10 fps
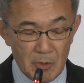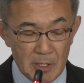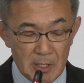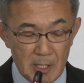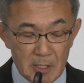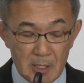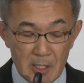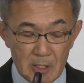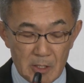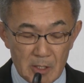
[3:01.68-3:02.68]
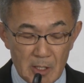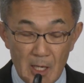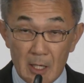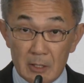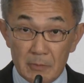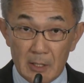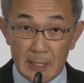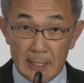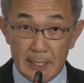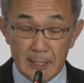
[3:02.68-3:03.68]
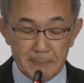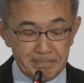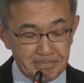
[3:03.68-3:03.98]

U.S. destinations out of Haneda.